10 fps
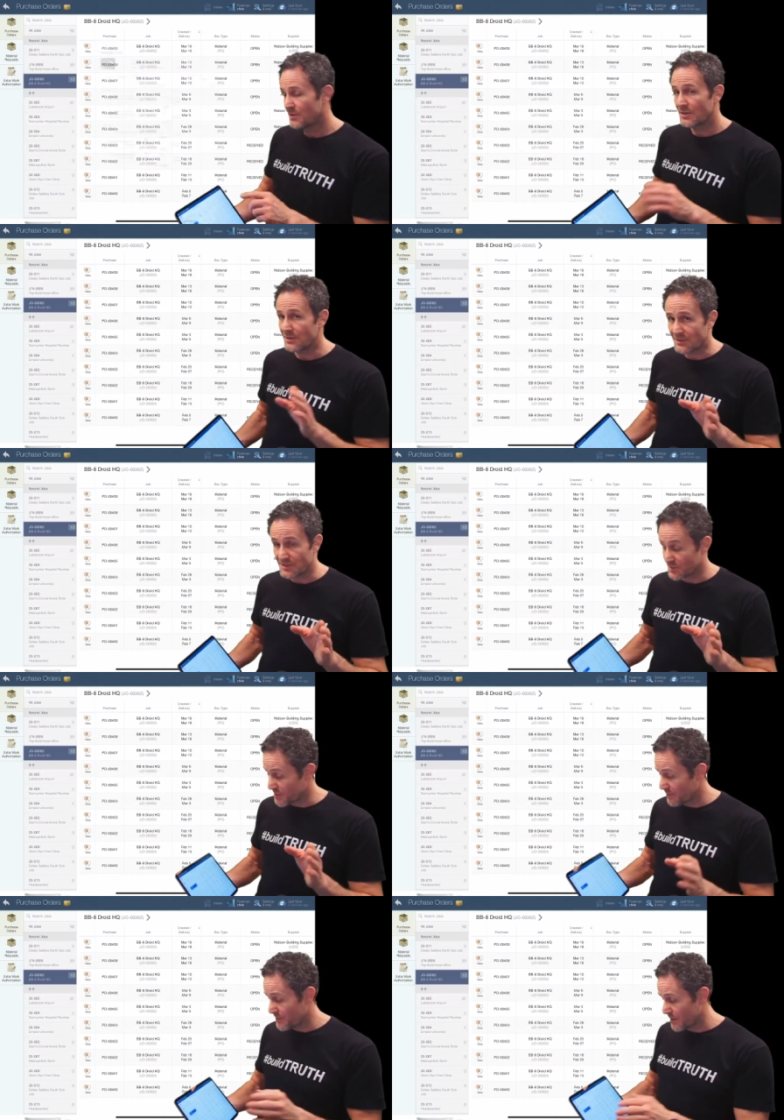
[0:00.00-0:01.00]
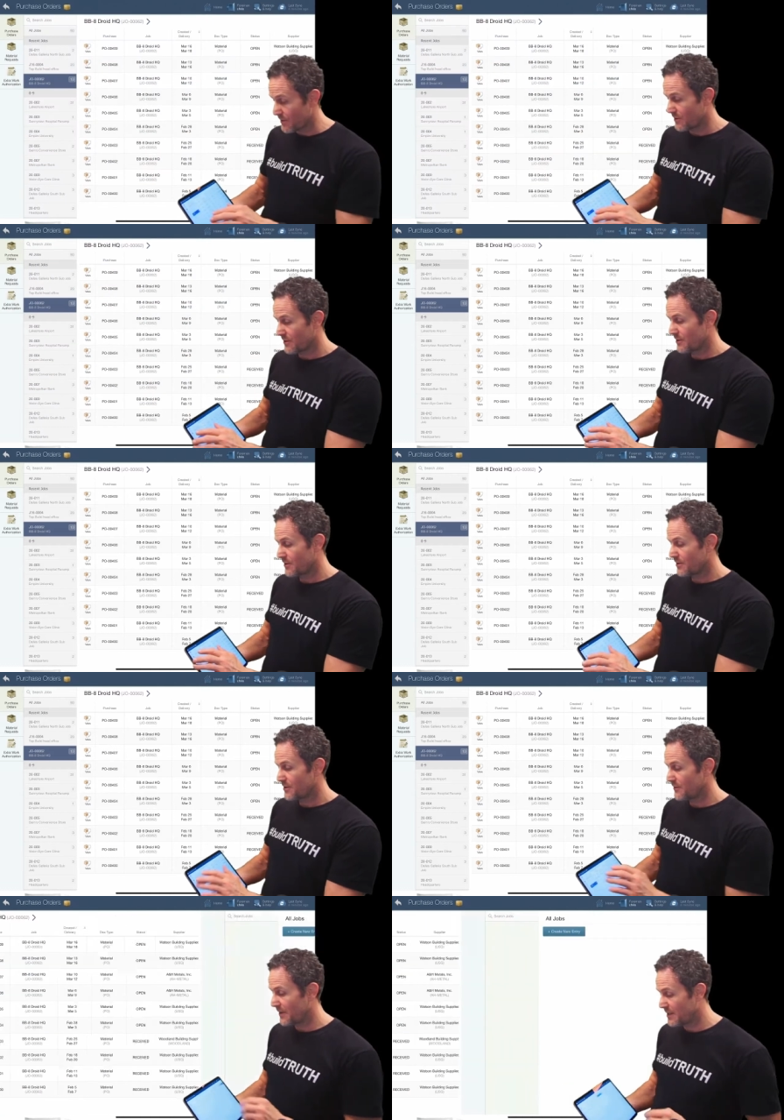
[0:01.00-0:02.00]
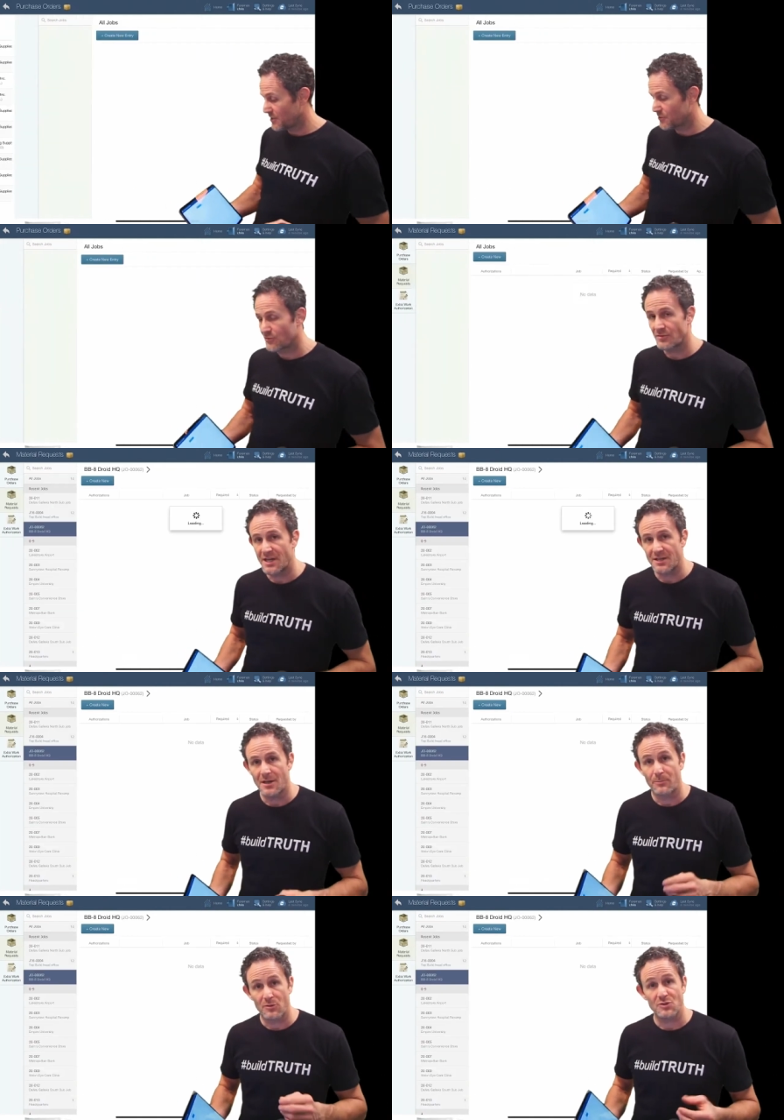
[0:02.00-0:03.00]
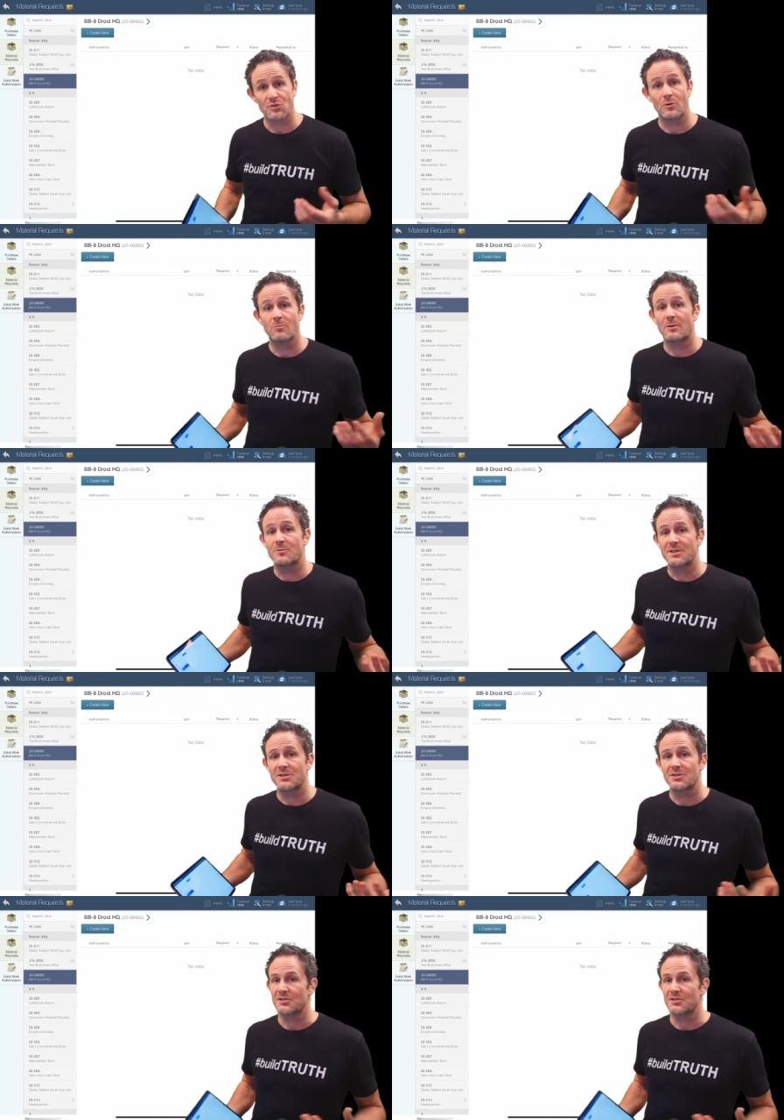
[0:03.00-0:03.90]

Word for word: It doesn't stop there. If I need to create a purchase order requisition,